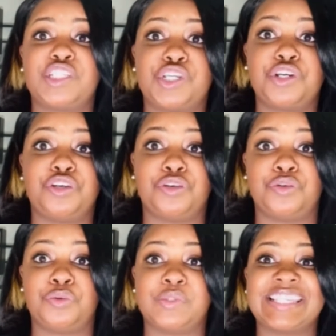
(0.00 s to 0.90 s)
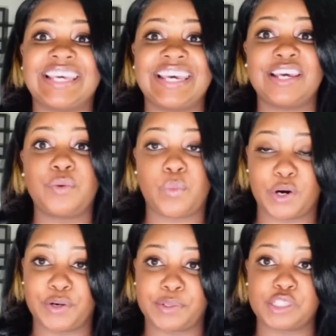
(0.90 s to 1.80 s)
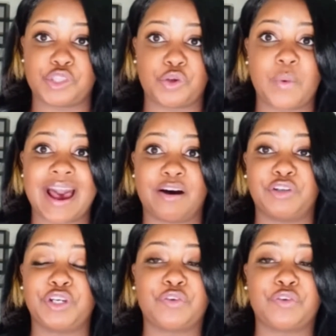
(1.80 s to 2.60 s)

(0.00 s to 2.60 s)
to use keywords throughout